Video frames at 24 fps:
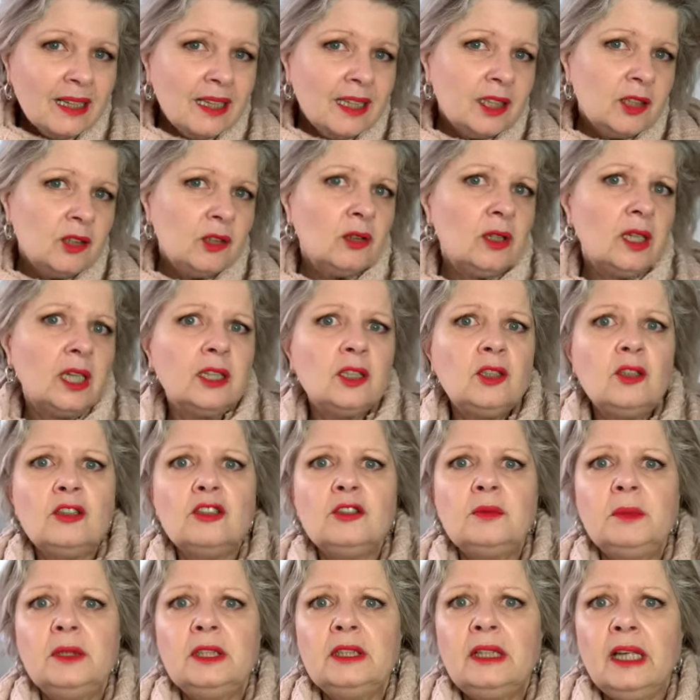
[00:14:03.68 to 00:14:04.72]
little
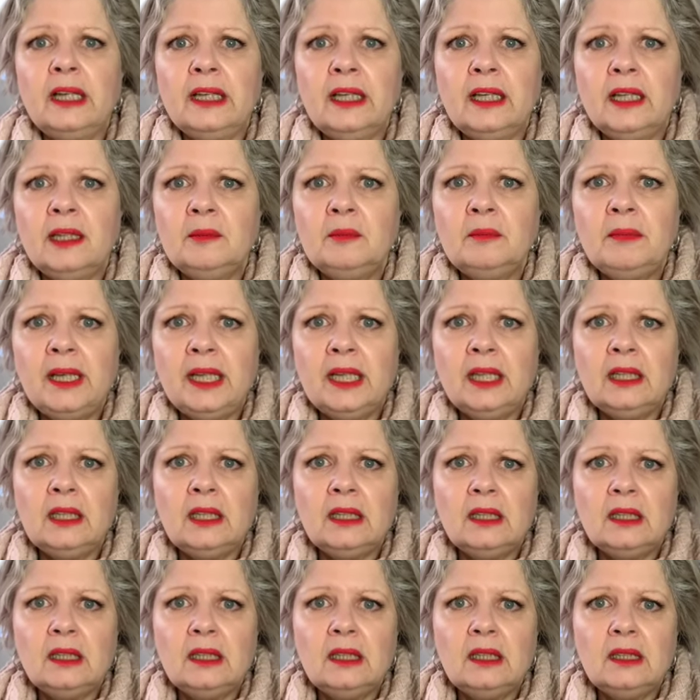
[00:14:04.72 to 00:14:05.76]
adjustment I can
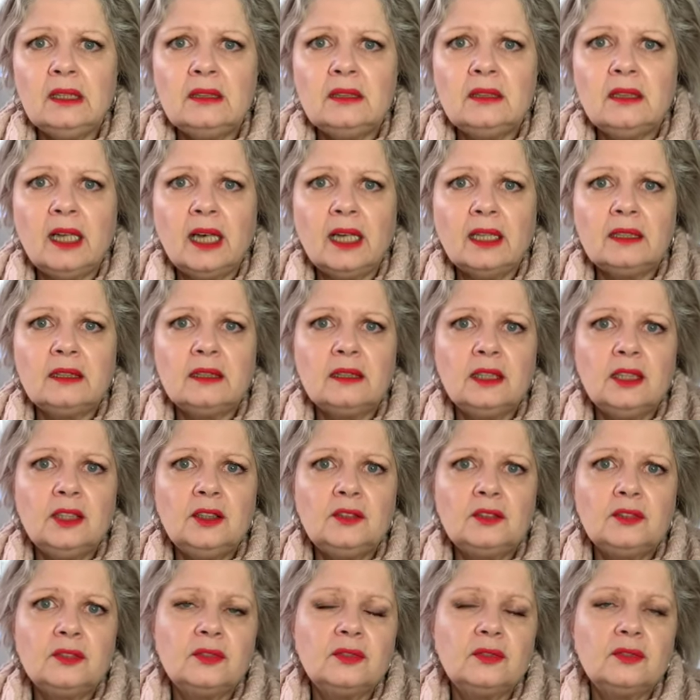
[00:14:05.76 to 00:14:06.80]
make is that
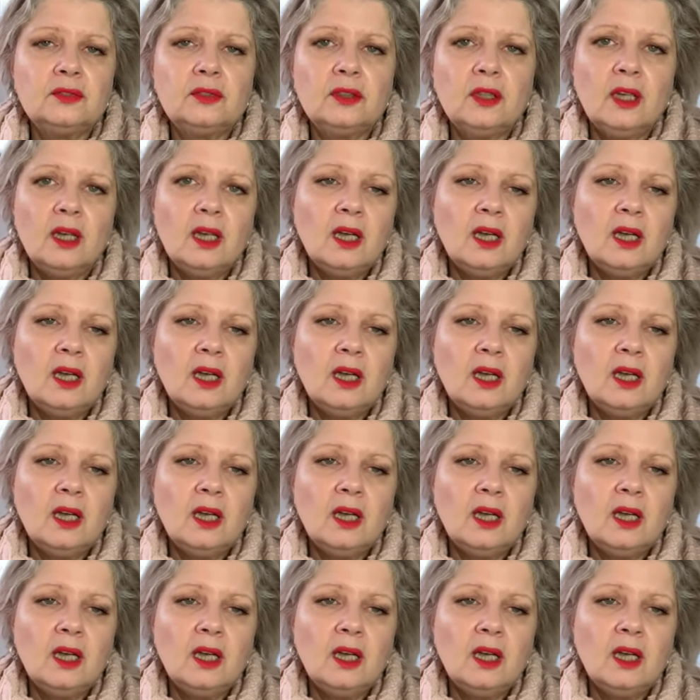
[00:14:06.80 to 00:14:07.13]
if